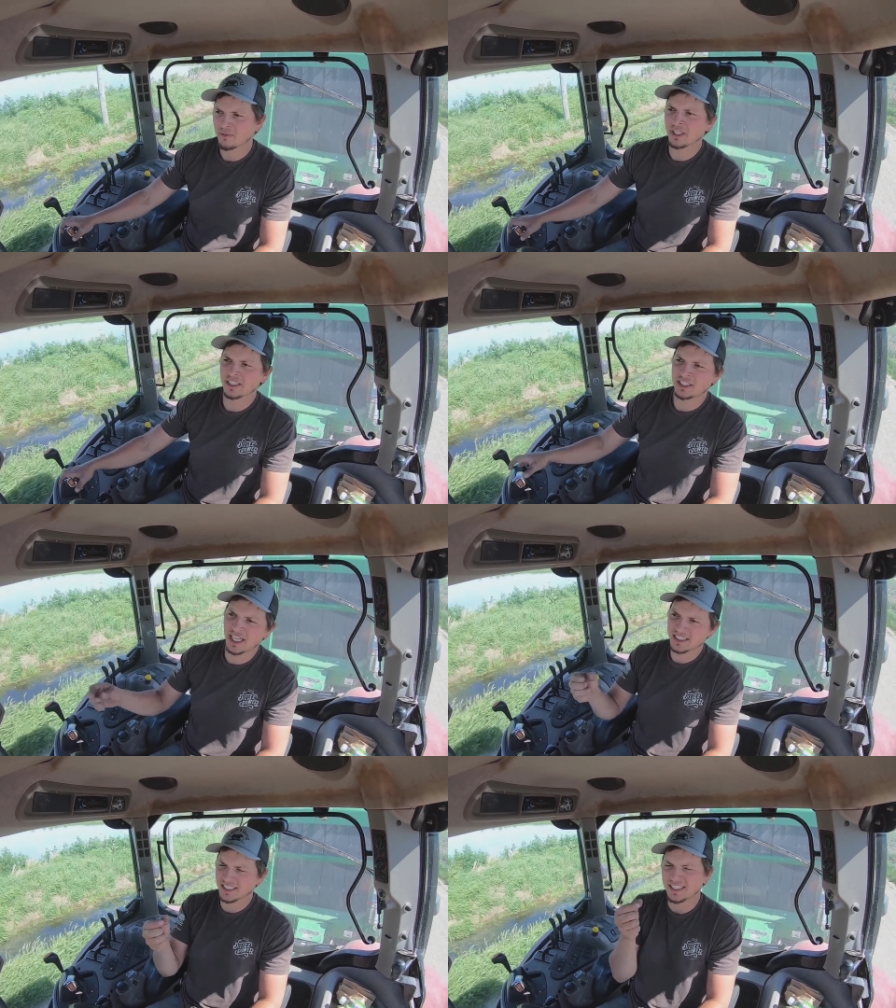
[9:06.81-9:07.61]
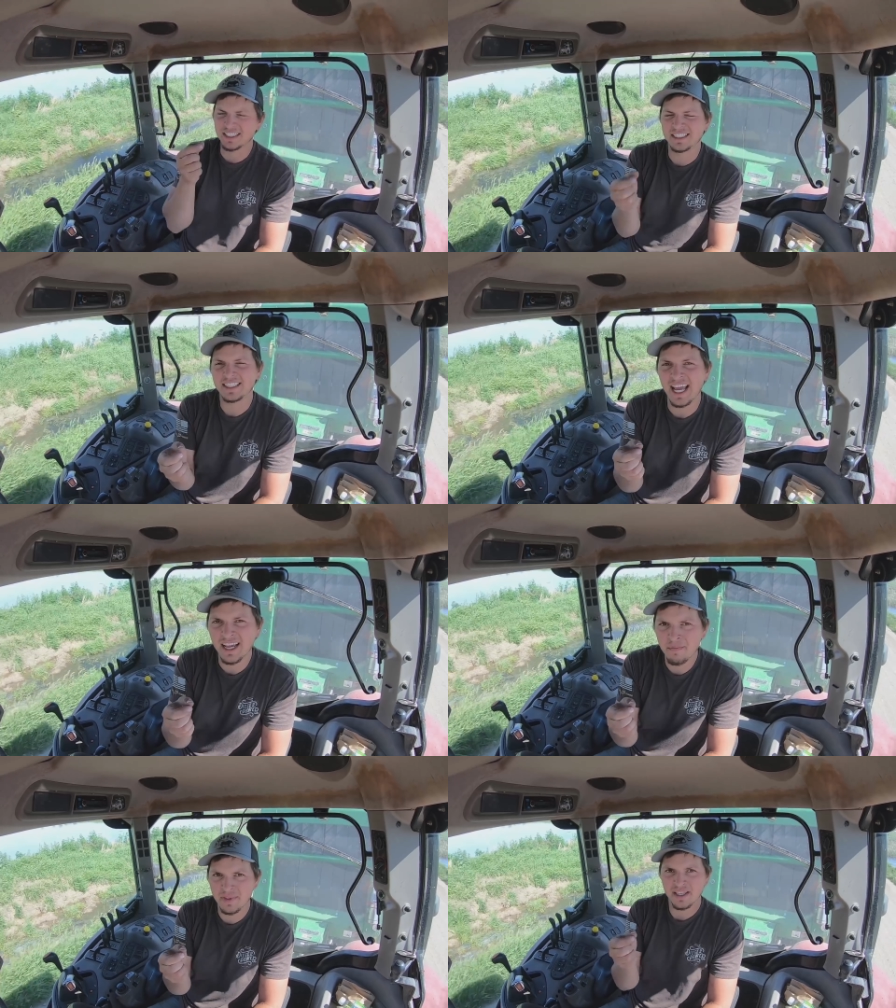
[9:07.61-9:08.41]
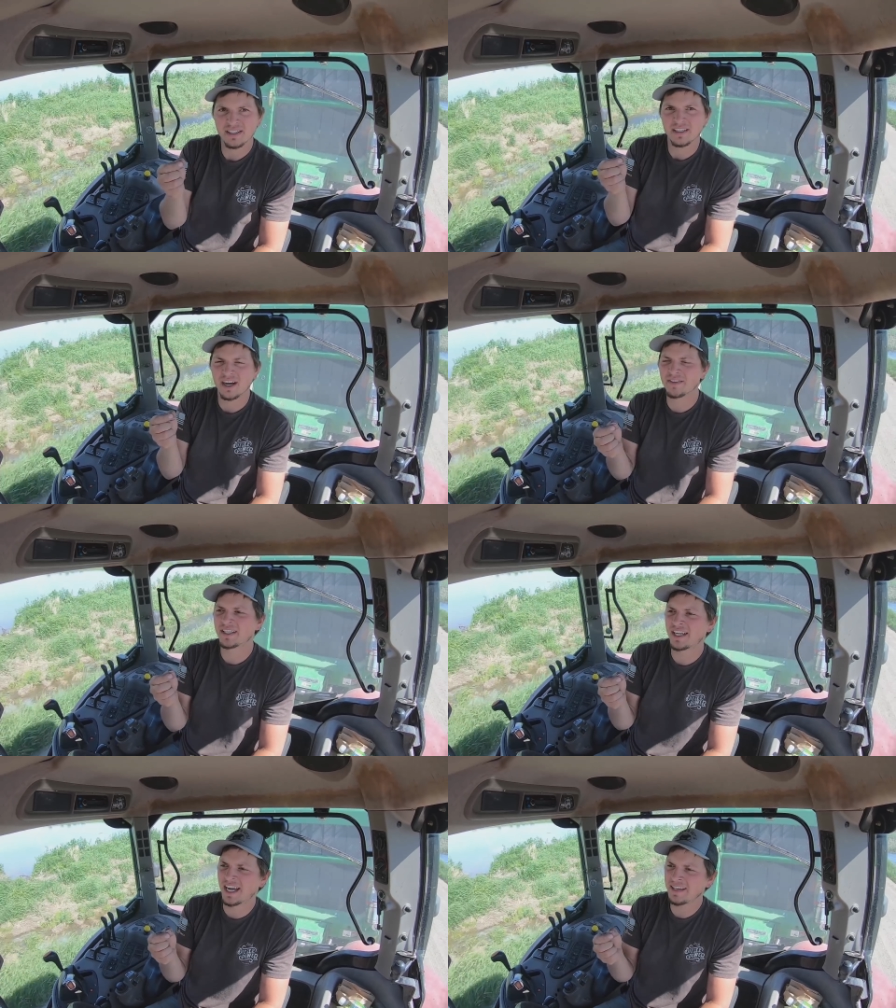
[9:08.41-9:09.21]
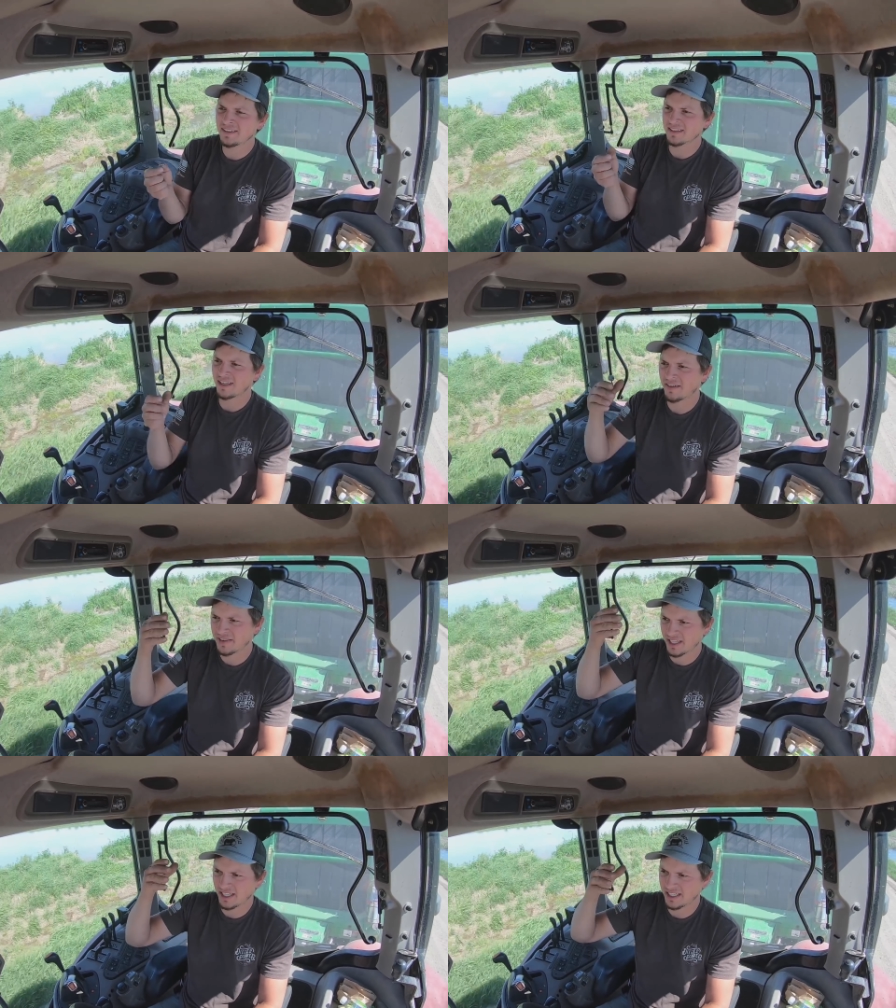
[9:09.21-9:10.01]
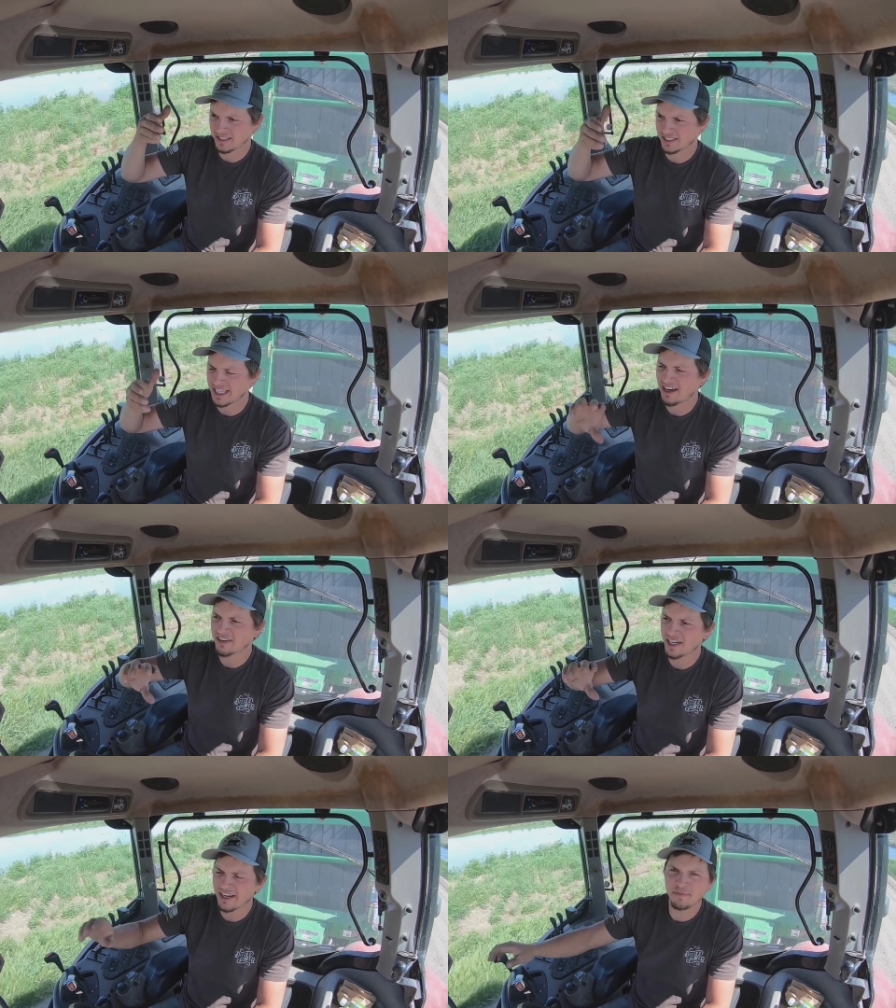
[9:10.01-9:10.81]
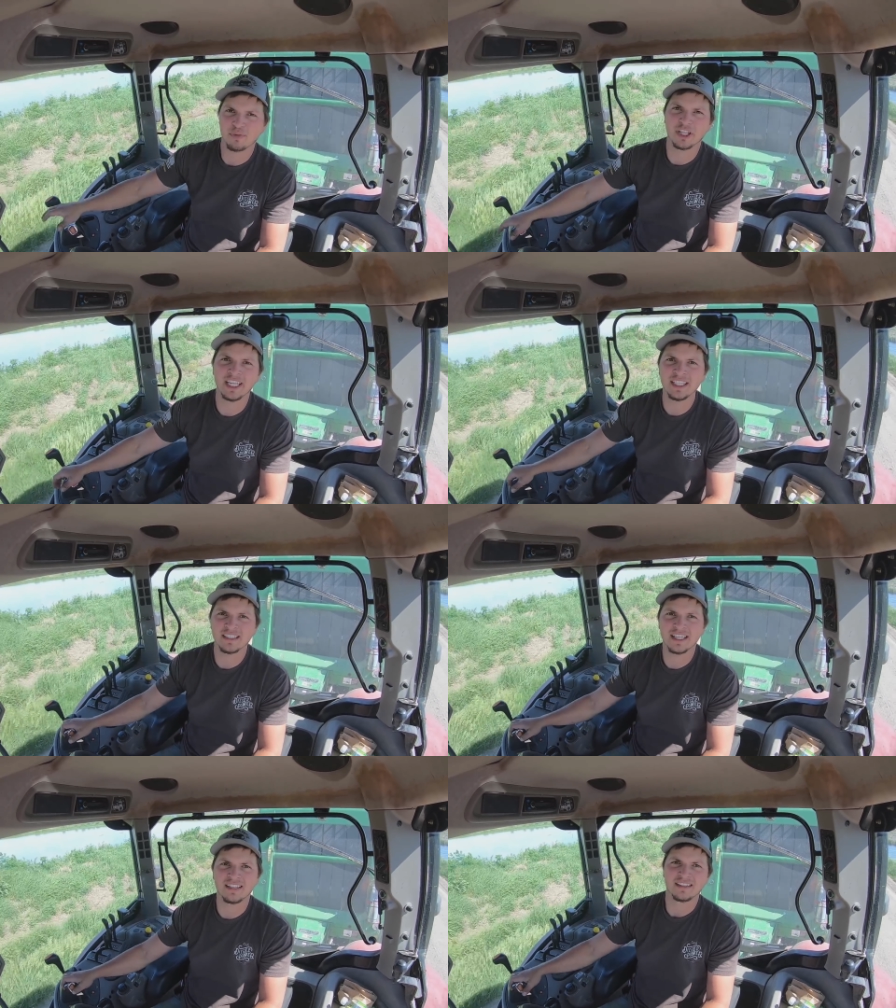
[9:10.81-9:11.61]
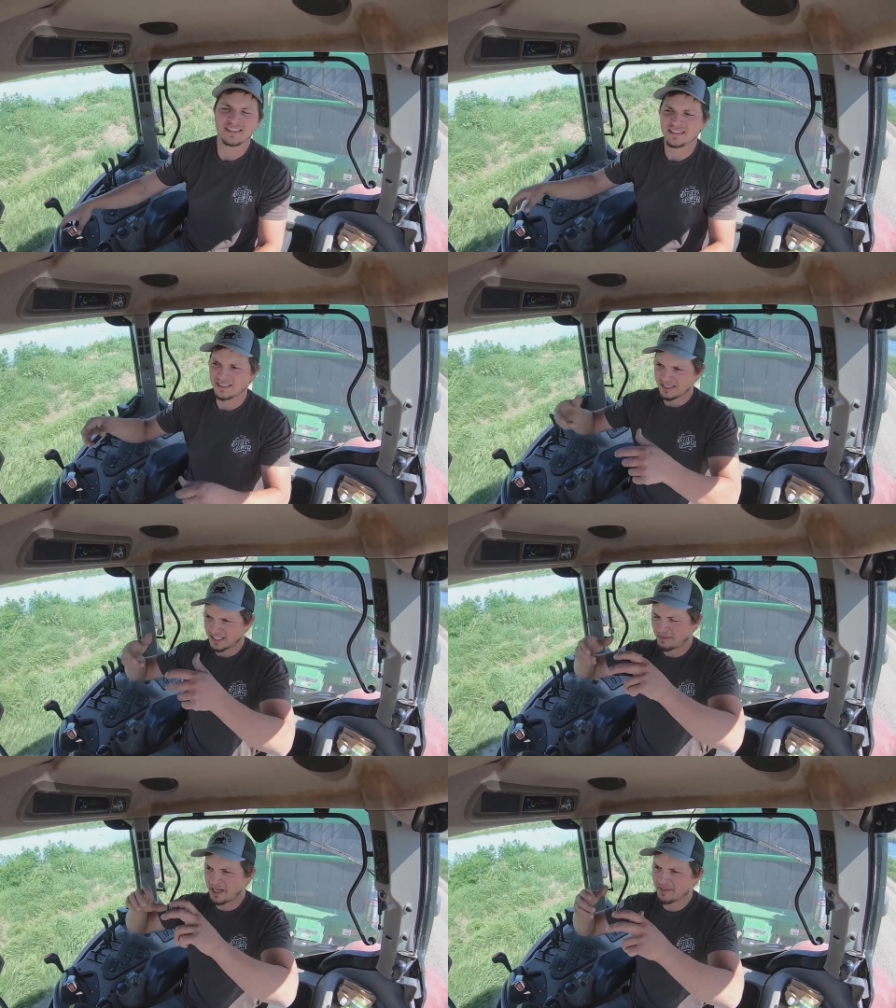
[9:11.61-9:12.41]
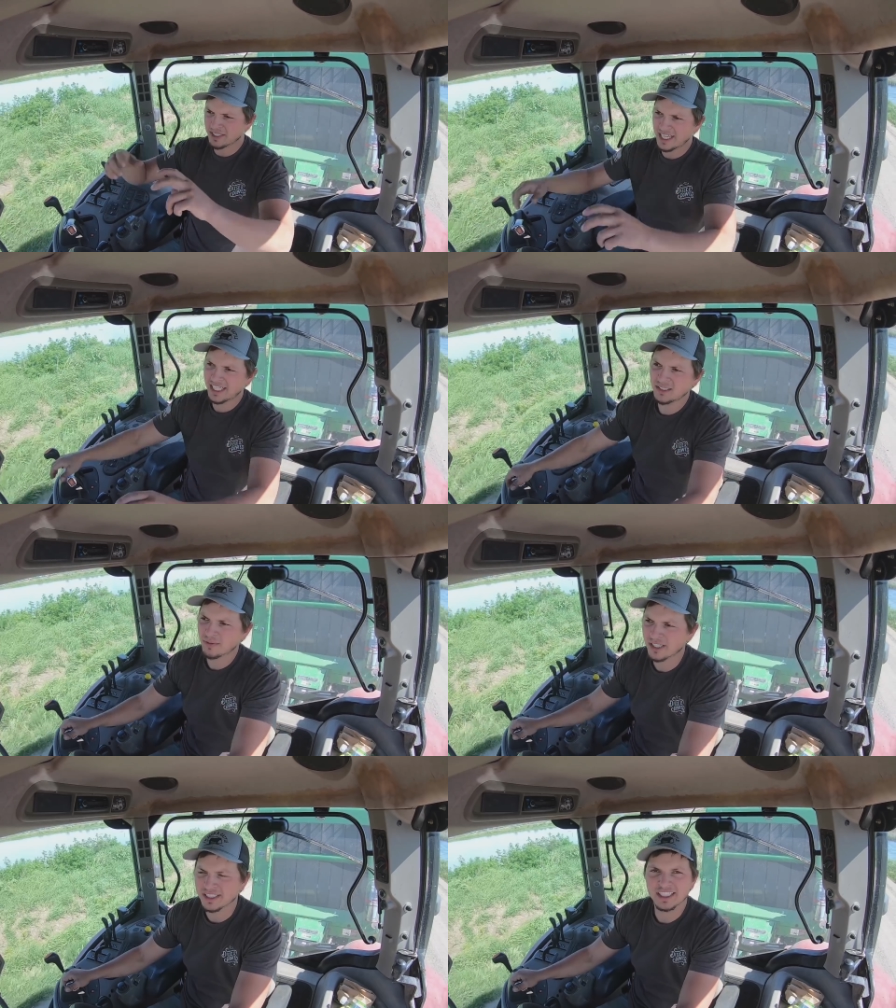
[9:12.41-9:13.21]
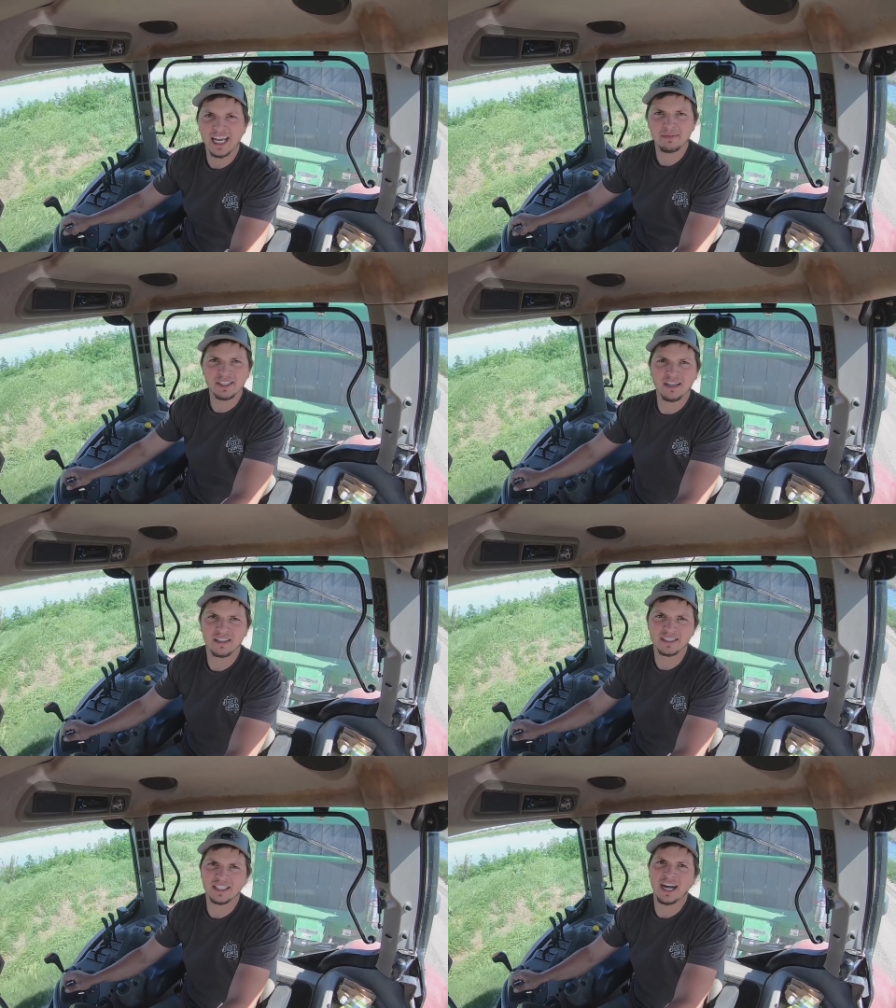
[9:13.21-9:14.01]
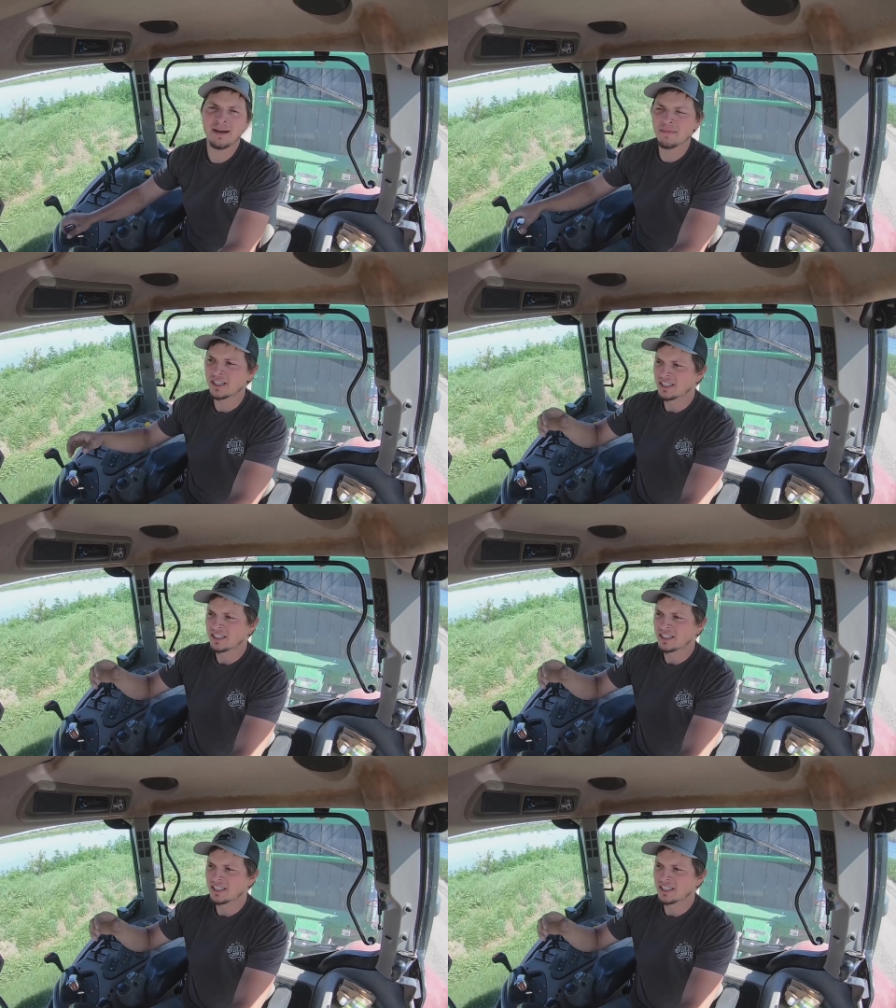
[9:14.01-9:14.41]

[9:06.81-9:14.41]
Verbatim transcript: We adjusted the depth of the knife, of the counter knife plate, the beveled edge where it snaps down on top.